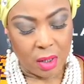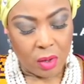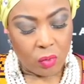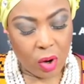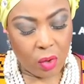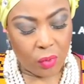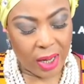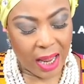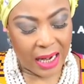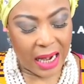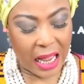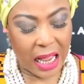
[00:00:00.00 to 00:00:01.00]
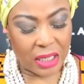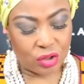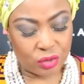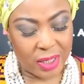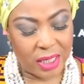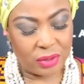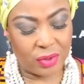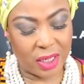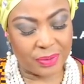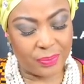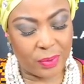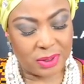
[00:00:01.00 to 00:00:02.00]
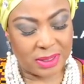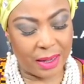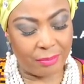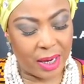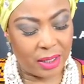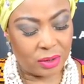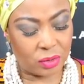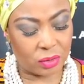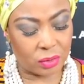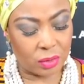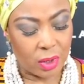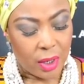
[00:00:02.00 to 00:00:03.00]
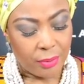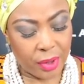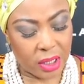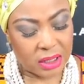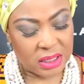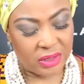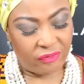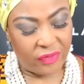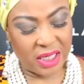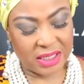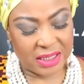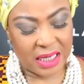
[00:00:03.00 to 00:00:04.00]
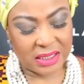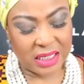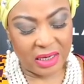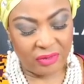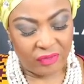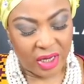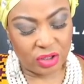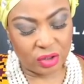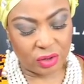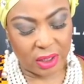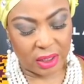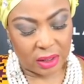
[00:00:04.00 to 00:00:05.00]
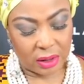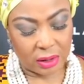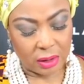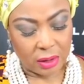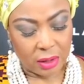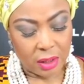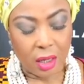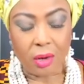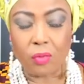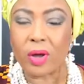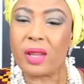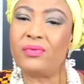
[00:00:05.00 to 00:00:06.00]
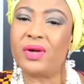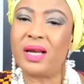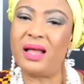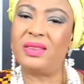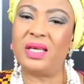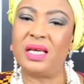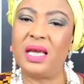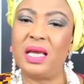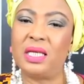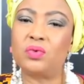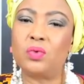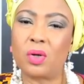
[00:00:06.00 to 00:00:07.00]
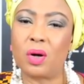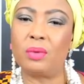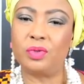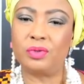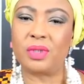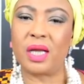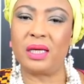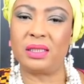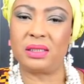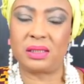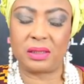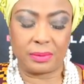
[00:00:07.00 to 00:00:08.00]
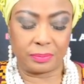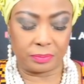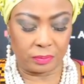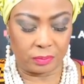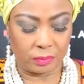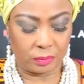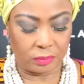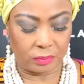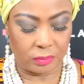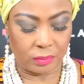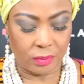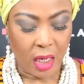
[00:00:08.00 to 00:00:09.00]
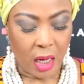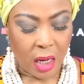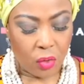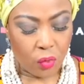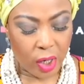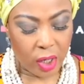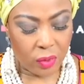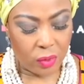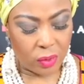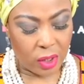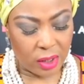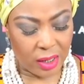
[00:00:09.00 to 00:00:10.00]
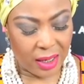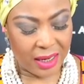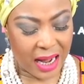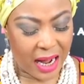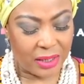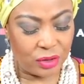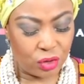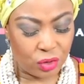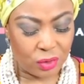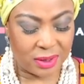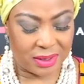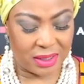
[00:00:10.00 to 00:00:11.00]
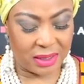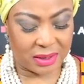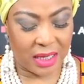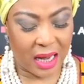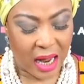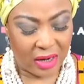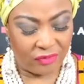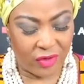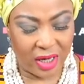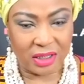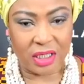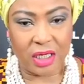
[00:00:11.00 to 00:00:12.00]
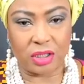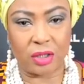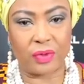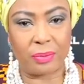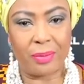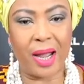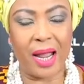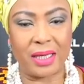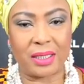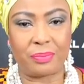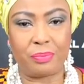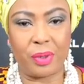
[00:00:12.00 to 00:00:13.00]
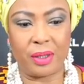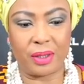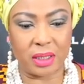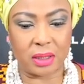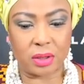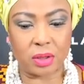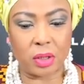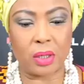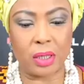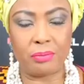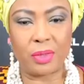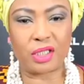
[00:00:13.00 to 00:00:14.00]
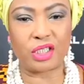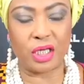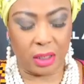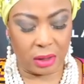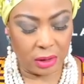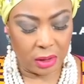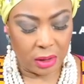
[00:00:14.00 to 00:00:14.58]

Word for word: What we allow our children to expose their mind to. Because it festers and eventually, whatever that thing is will come to reality we could, on the other hand, use this advantage of the mind being this soaking machine